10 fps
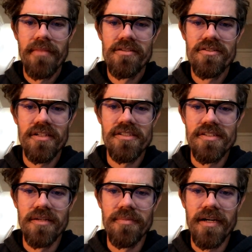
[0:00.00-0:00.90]
so
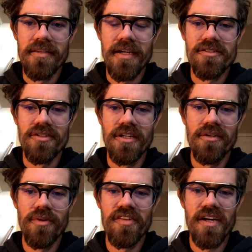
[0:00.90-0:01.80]
let's think about that. So
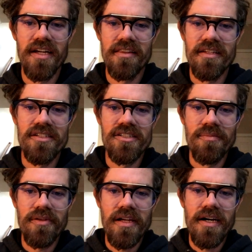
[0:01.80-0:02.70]
here we've got the
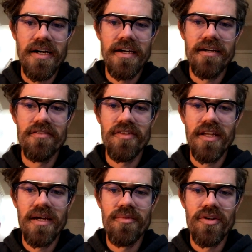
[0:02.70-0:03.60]
supply of
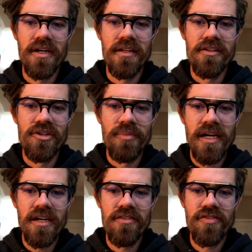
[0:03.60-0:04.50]
labor and
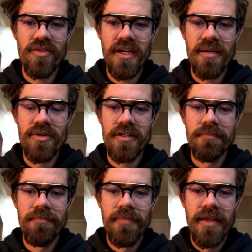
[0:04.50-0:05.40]
demand for
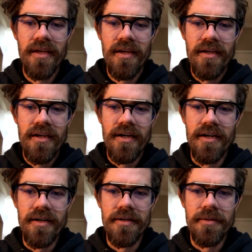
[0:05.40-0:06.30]
labor,
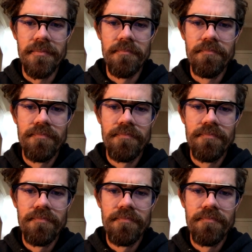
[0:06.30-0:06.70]
and